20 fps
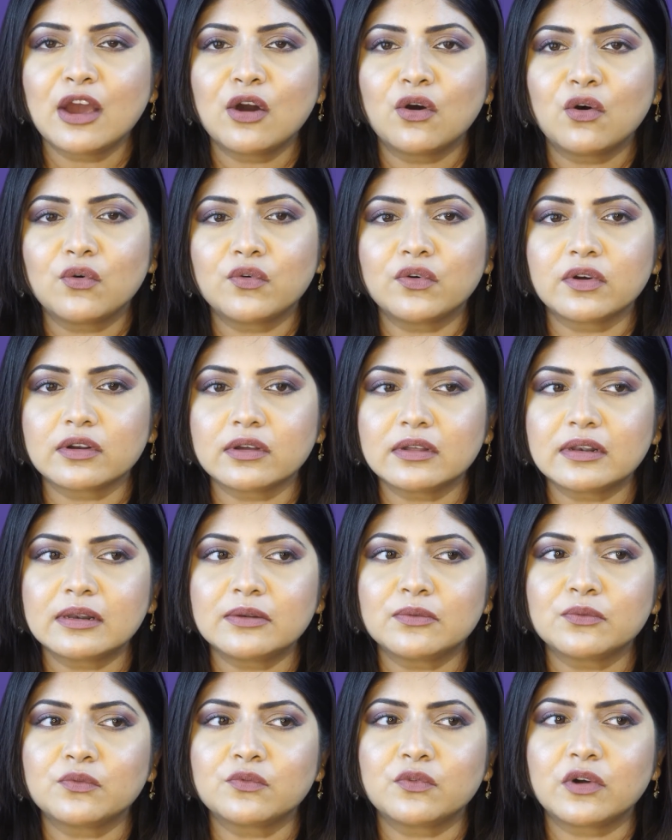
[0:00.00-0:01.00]

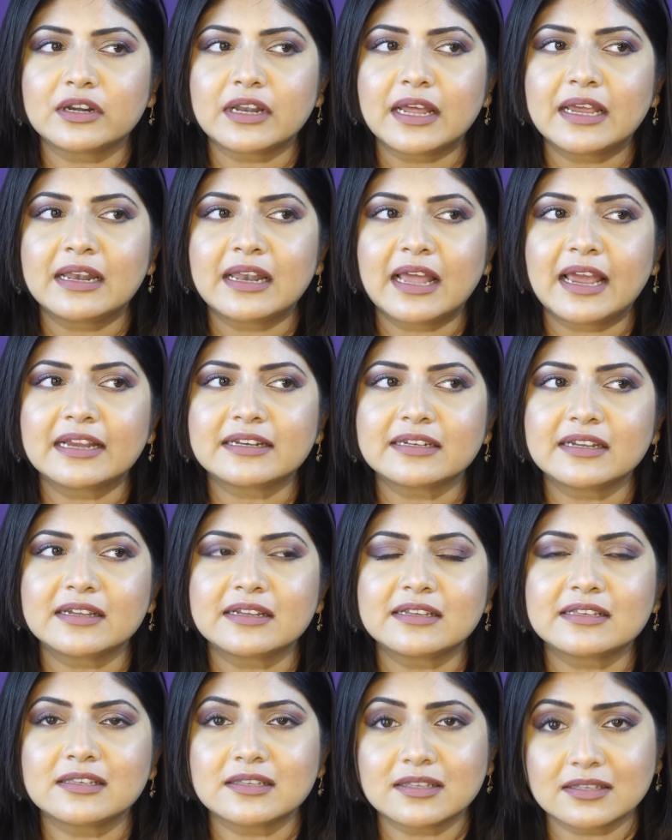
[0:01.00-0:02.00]
Overall what I liked
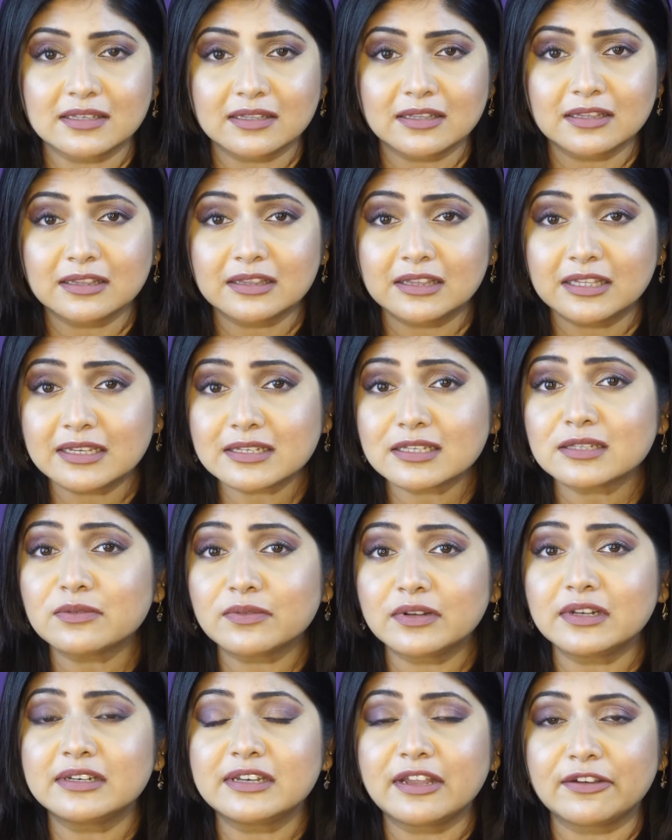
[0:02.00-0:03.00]
is this
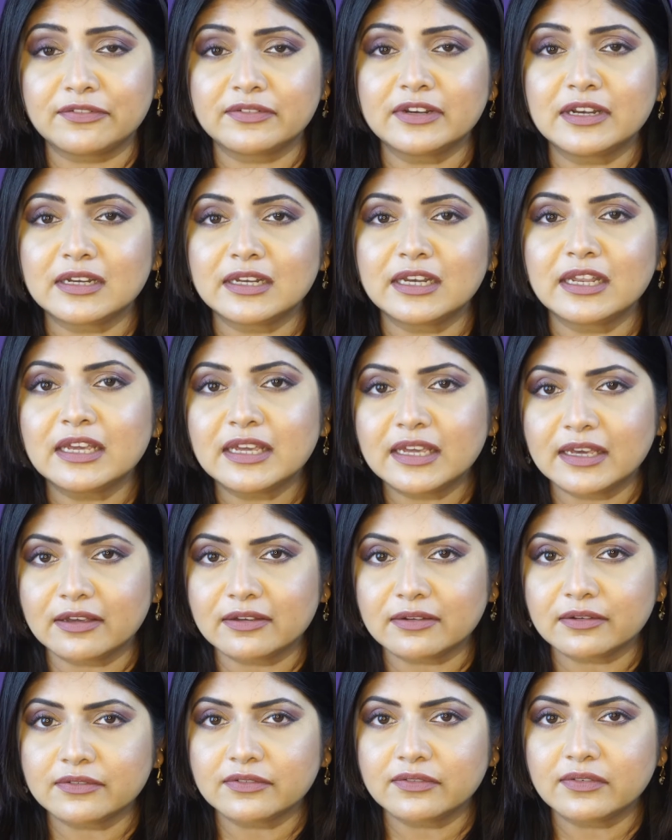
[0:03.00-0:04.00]
will definitely
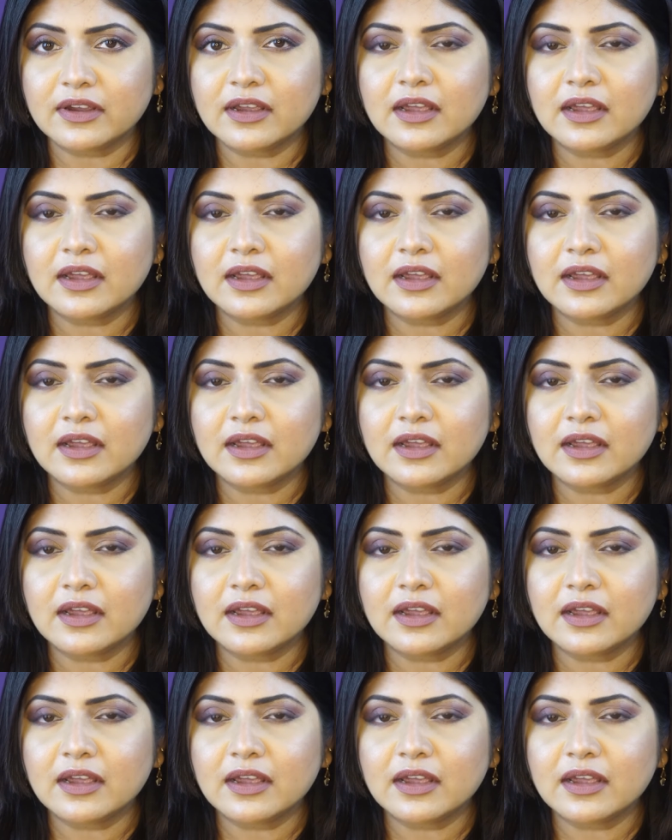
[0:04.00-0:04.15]
give